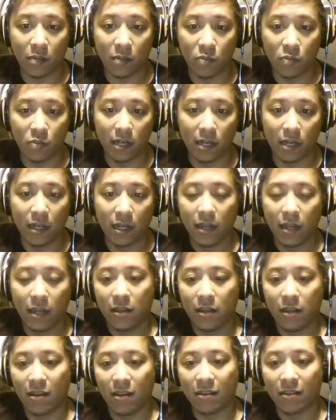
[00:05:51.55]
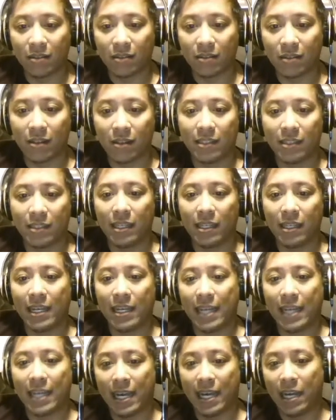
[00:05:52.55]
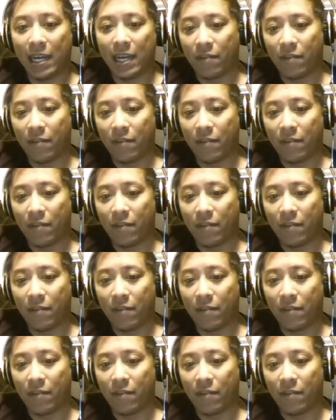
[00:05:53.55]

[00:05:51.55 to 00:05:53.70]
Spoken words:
But you can clearly see, like, hey,